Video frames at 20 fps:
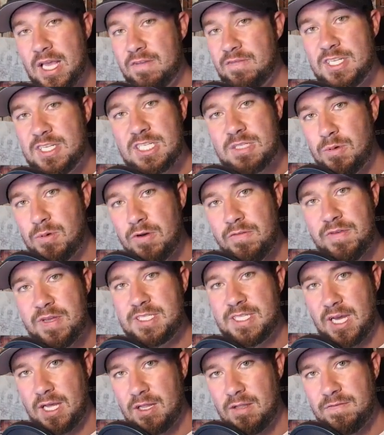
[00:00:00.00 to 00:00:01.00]
to even
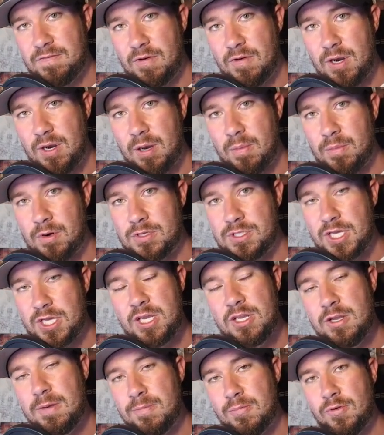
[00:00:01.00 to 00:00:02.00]
spoofing telephone numbers
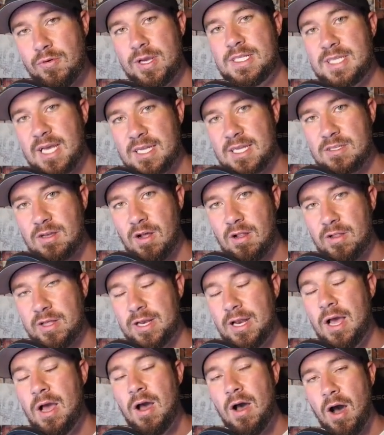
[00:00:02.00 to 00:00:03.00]
so you can do pretext
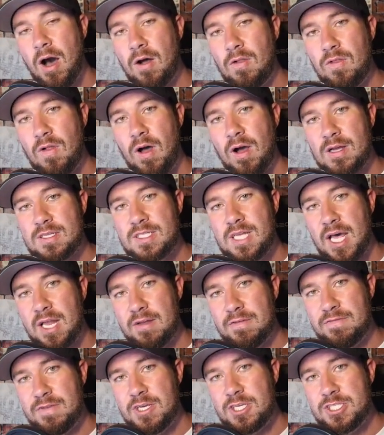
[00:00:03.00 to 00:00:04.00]
calling
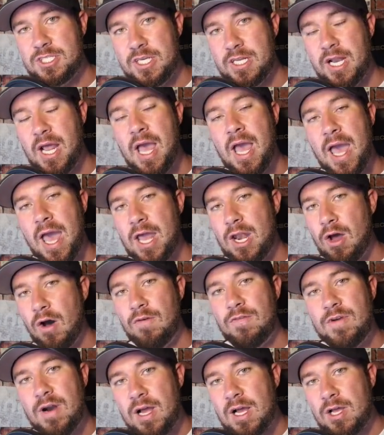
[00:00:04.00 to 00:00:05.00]
alongside of phishing. And
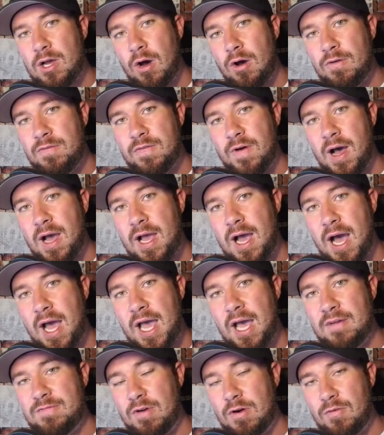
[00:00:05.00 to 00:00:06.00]
over on Ko-Fi,
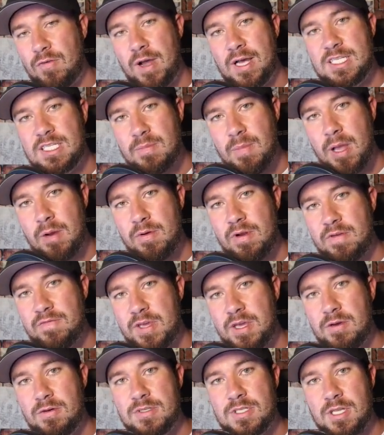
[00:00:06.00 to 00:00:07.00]
I have resume
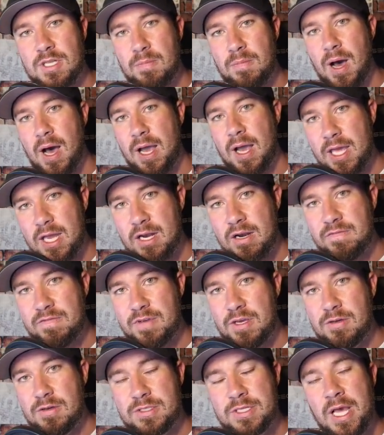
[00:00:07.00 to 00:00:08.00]
reviews, mock
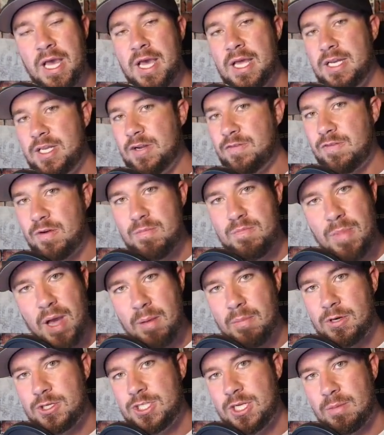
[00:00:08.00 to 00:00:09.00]
interviews, different
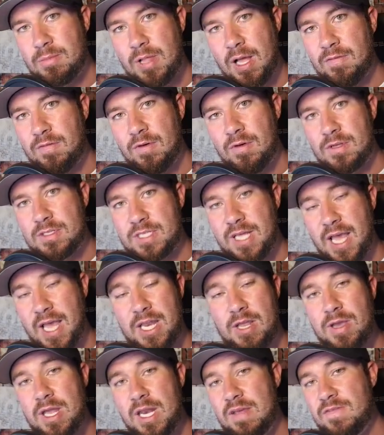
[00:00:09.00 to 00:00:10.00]
membership levels,
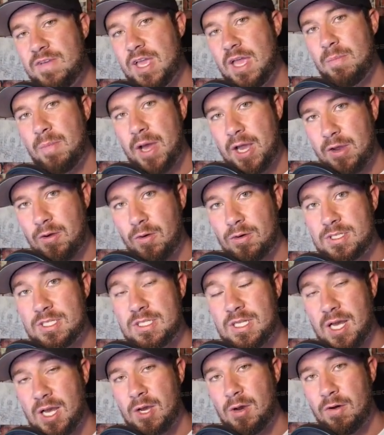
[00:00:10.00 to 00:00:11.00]
and you can even get my
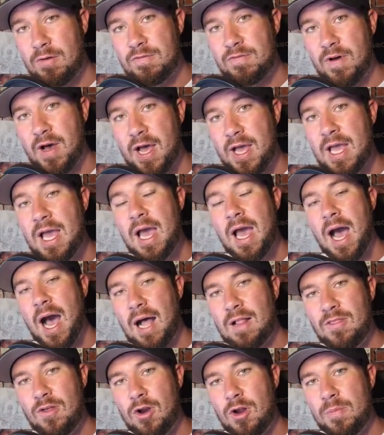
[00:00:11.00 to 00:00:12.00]
courses on Ko-Fi
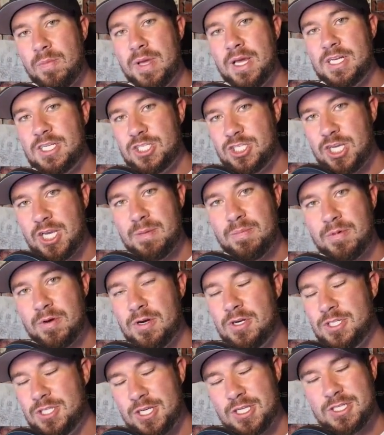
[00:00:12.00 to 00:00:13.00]
a little bit
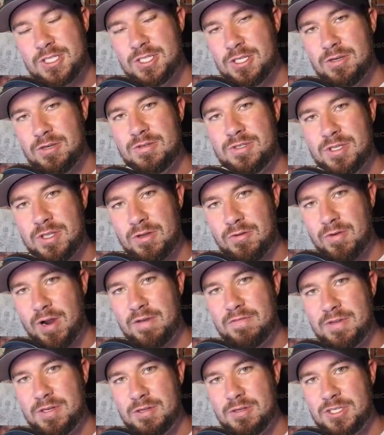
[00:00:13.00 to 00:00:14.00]
cheaper just due to the
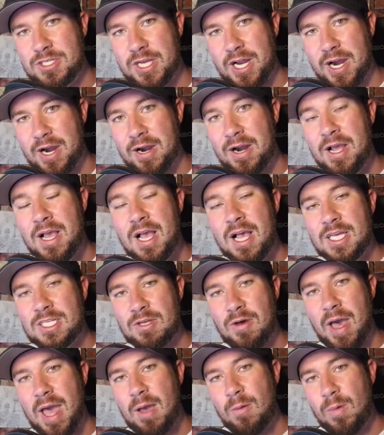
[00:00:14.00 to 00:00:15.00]
revenue share.
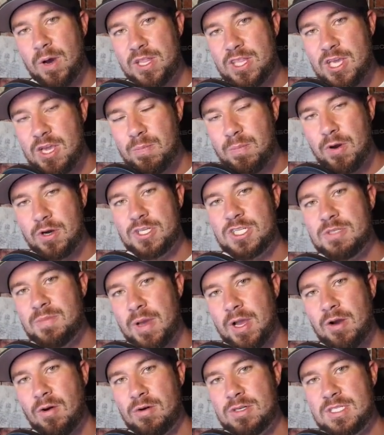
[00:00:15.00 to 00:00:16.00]
So hey, whether you
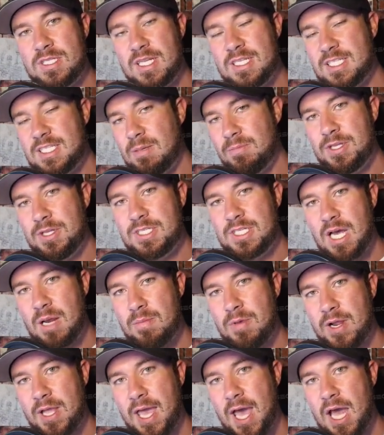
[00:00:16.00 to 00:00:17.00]
purchase my courses on Simply
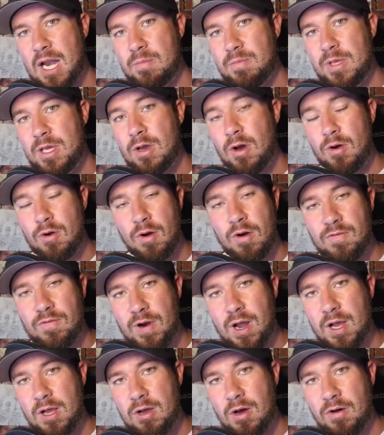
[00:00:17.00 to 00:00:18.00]
Cyber Academy or
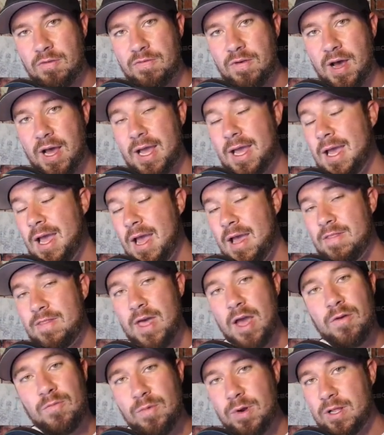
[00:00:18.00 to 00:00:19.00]
over on Ko-Fi,
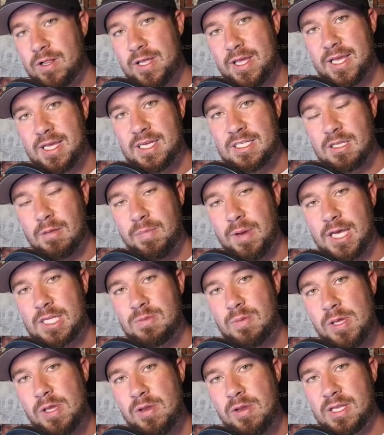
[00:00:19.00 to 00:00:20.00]
that really is the
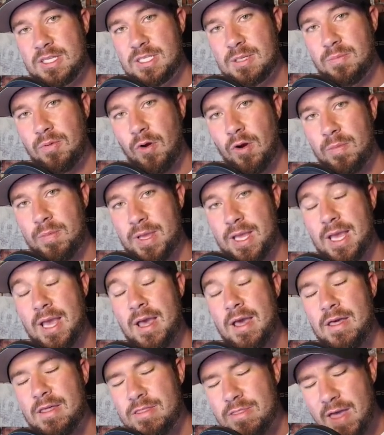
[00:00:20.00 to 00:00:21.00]
best way you can support
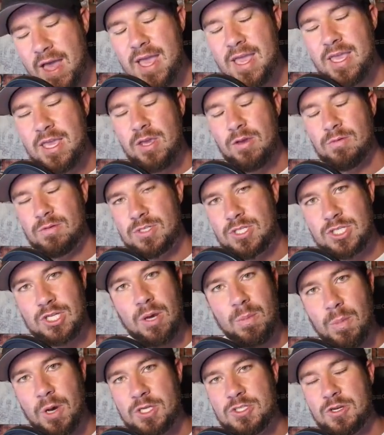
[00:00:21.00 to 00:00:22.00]
me. Thank you
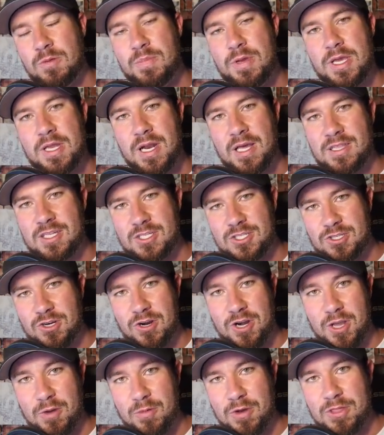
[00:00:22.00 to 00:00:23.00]
so much for being on this
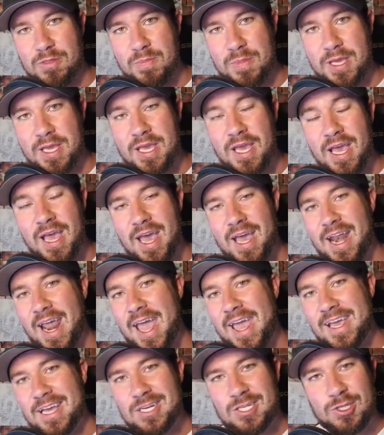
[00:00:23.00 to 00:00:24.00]
journey with me,
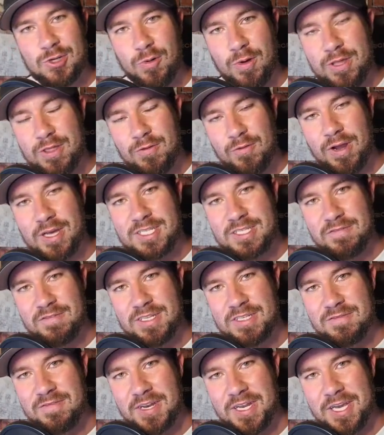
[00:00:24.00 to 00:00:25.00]
and hey, enjoy the rest
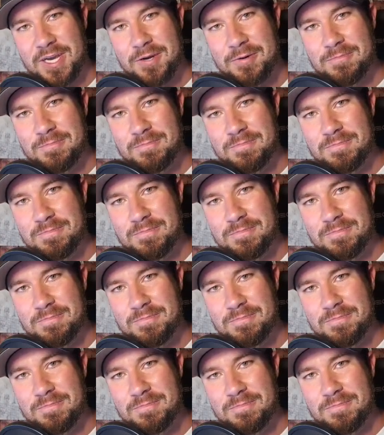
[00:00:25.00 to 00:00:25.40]
of this video.